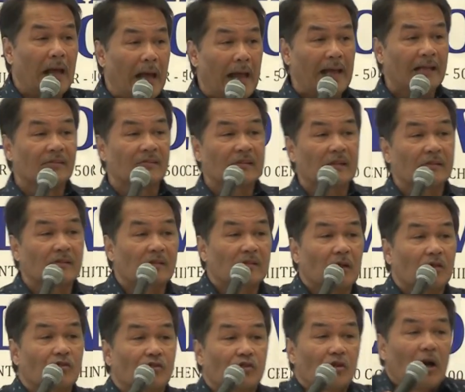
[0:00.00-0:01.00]
And since
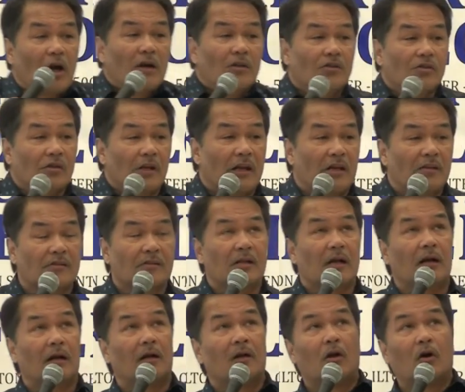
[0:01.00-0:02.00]
the church is
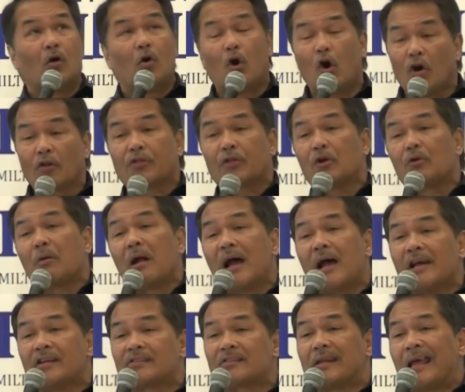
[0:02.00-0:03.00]
the
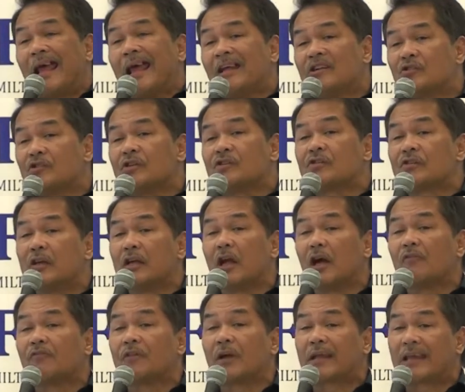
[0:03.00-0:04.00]
authorized agency
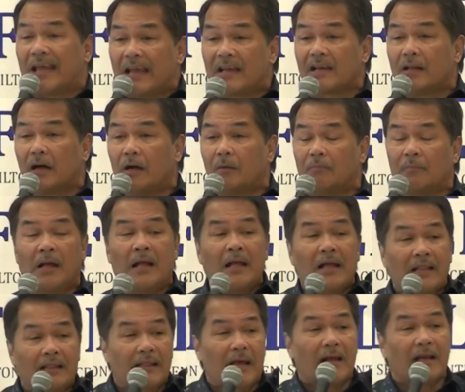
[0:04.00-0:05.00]
of the kingdom,
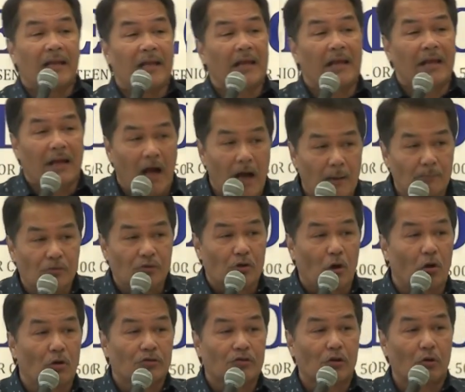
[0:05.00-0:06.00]
then he comes
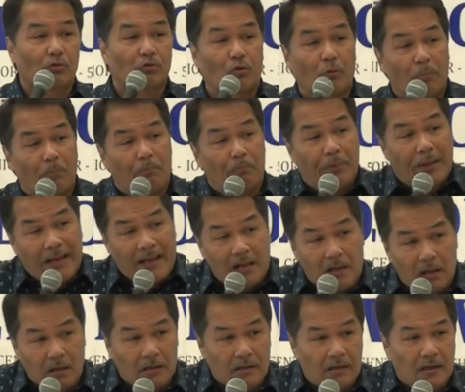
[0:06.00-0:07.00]
also to
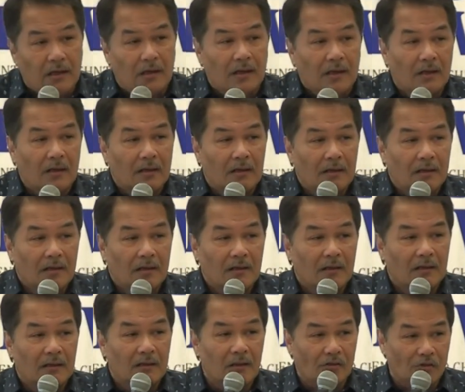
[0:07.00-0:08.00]
build
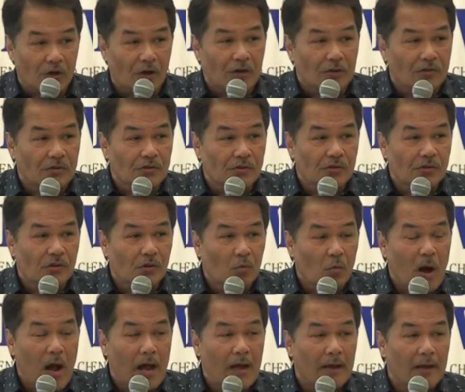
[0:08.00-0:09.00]
the church.
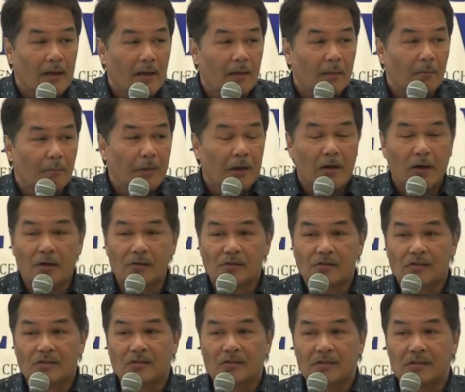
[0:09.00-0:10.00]
Why?
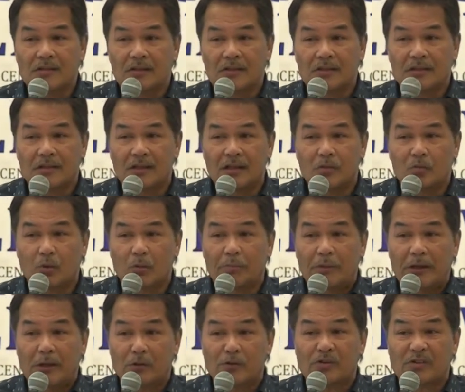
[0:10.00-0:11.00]
Because it would
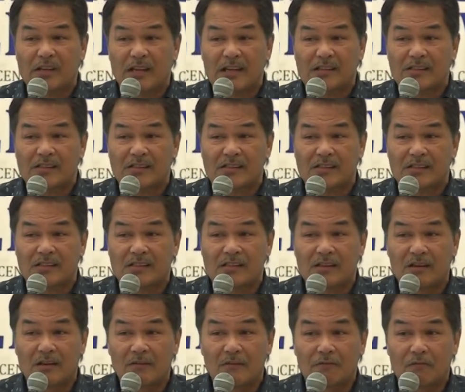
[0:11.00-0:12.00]
be useless
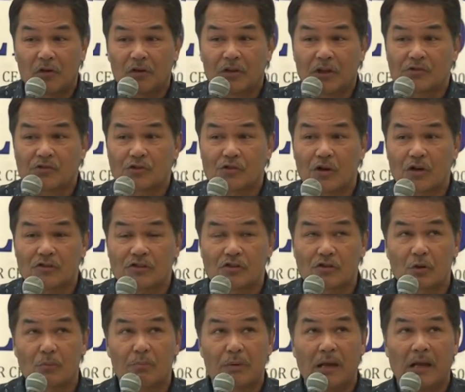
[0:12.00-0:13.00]
for the
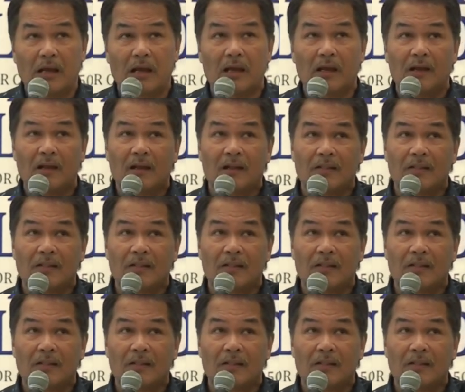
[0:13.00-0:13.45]
church to be